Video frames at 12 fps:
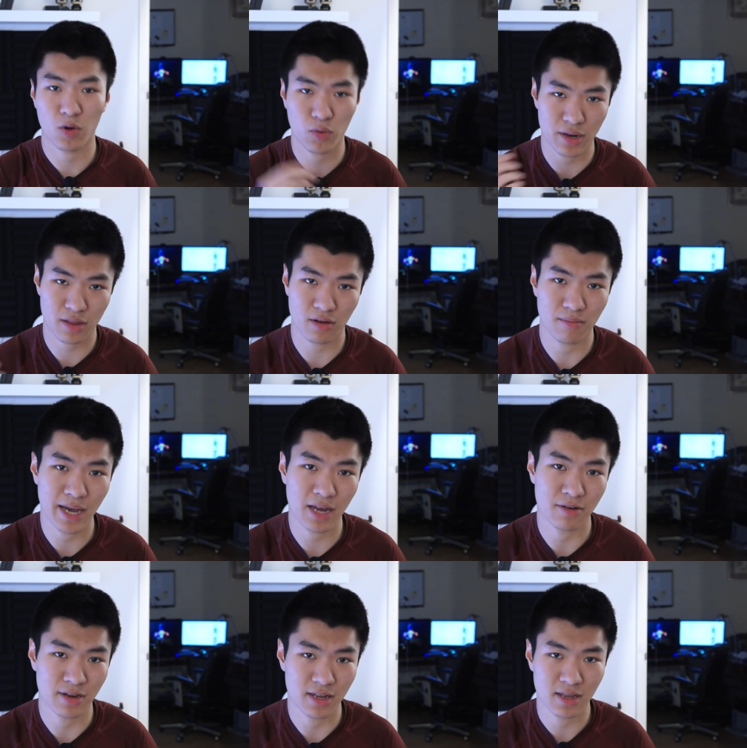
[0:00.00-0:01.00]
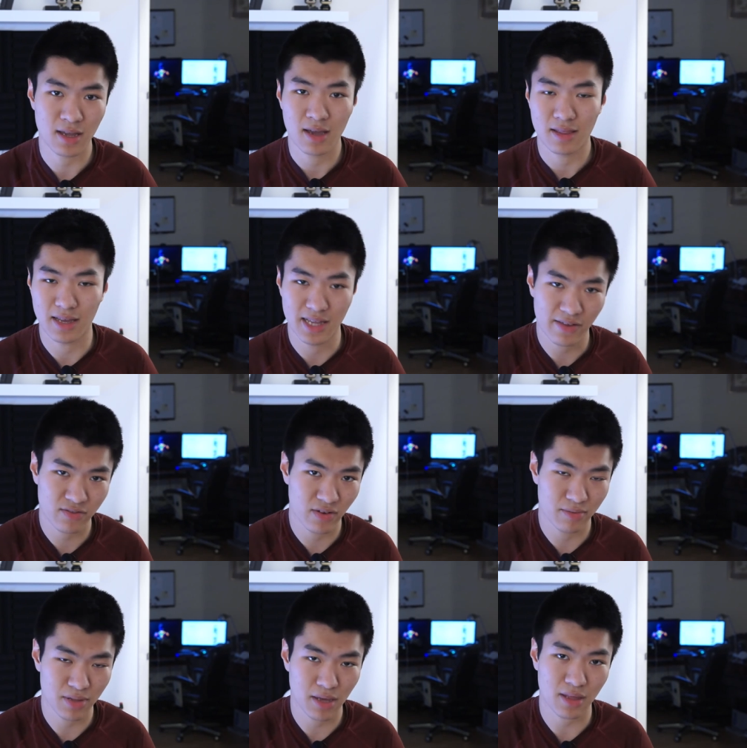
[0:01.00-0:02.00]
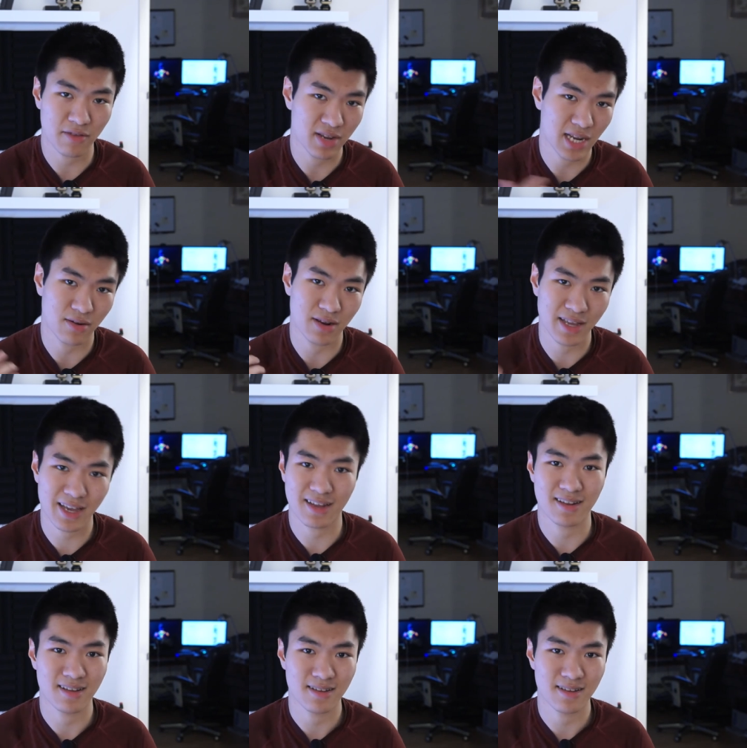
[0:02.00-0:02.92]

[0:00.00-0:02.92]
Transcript: coin cell battery that you have to replace every now and again.